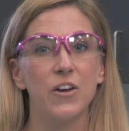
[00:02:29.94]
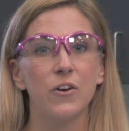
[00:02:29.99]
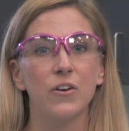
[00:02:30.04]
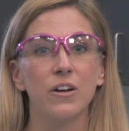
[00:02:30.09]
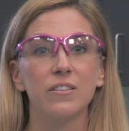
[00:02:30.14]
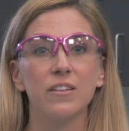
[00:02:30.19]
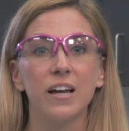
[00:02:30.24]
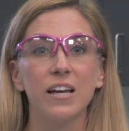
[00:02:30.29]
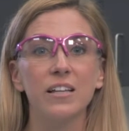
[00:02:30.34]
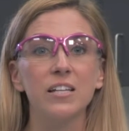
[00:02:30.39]
they are
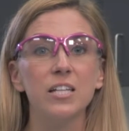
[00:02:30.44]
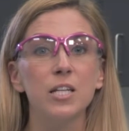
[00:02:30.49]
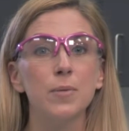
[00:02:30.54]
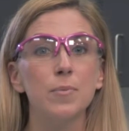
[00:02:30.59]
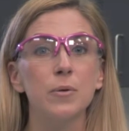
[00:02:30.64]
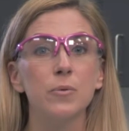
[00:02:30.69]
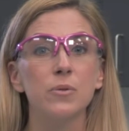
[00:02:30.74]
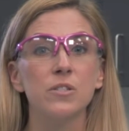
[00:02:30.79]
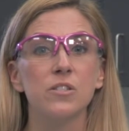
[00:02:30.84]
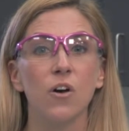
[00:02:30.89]
unlikely to
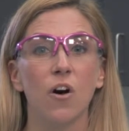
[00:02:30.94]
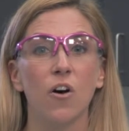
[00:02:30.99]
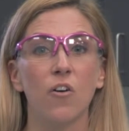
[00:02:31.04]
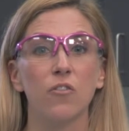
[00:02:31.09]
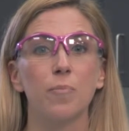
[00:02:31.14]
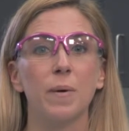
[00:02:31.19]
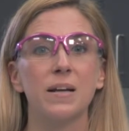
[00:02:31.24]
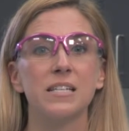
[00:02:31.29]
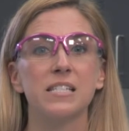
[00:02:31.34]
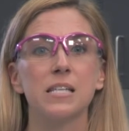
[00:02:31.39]
be
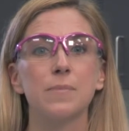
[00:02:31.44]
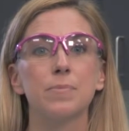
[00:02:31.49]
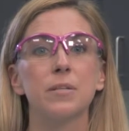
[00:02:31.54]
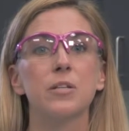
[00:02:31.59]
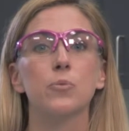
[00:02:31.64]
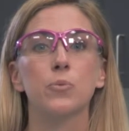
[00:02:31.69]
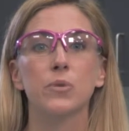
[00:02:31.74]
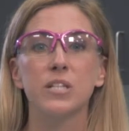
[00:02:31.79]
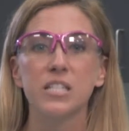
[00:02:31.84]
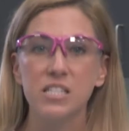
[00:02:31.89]
resolved by
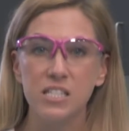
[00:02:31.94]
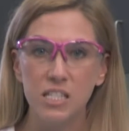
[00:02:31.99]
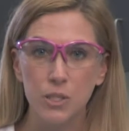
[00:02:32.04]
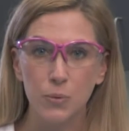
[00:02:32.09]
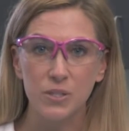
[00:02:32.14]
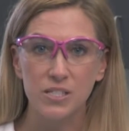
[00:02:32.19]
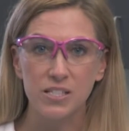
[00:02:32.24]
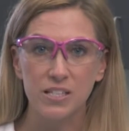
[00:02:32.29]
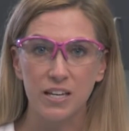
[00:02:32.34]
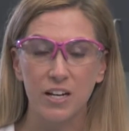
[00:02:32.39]
simply
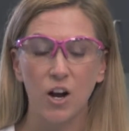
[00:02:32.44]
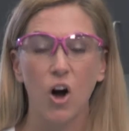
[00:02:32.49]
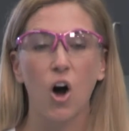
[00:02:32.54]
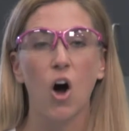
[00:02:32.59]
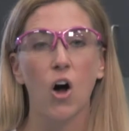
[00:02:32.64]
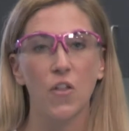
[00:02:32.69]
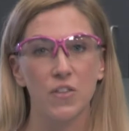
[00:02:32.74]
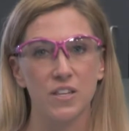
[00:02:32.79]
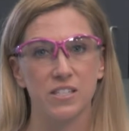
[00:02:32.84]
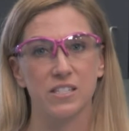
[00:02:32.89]
resequencing
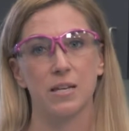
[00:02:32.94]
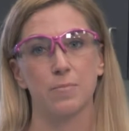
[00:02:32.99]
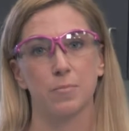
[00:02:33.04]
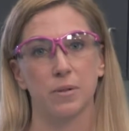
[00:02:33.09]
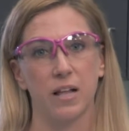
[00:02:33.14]
on the same